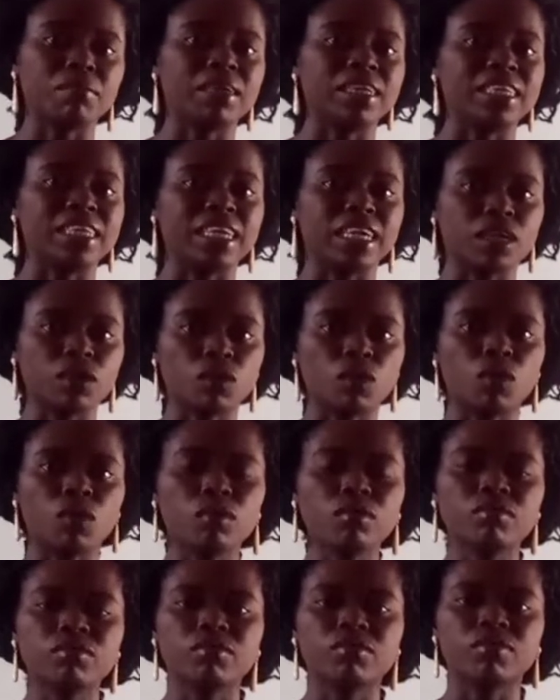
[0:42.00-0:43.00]
and
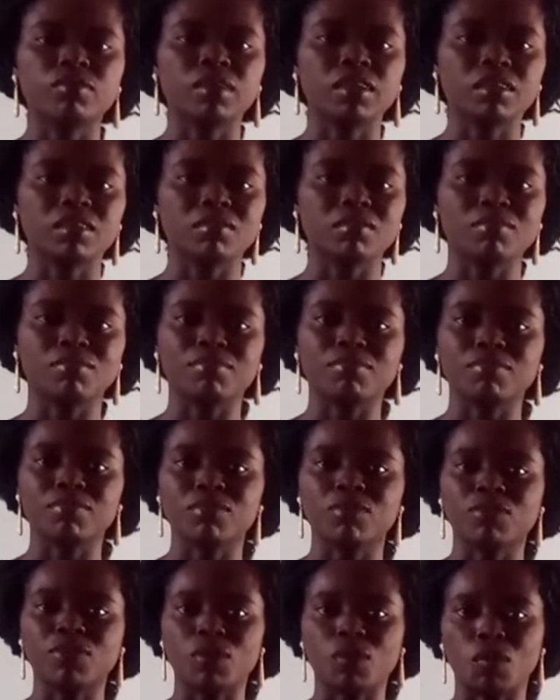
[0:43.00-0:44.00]
NECO
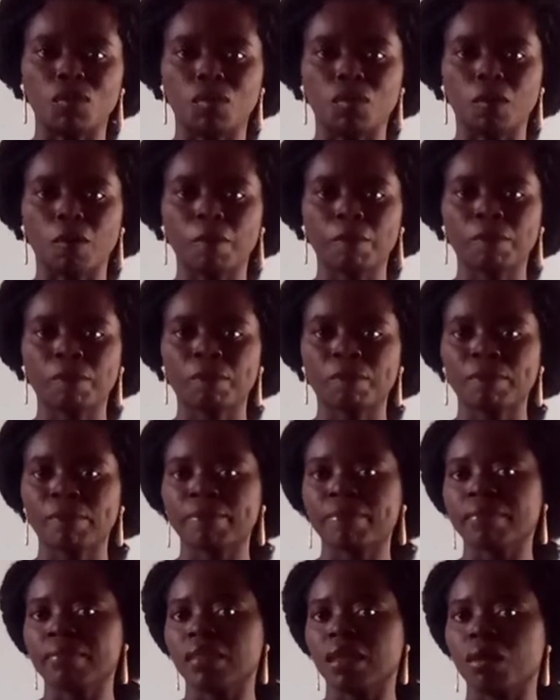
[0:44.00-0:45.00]
for
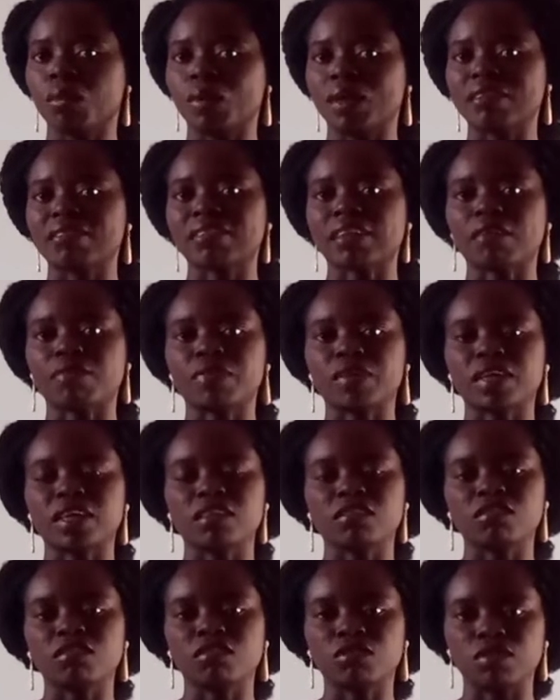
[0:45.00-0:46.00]
West
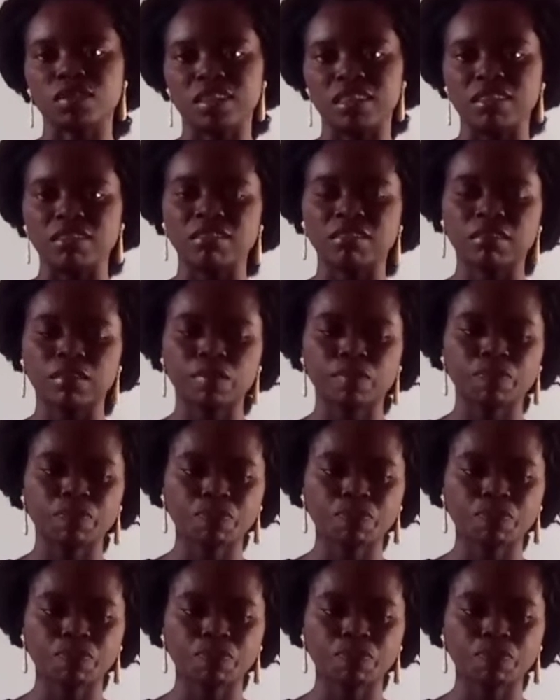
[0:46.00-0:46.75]
African students.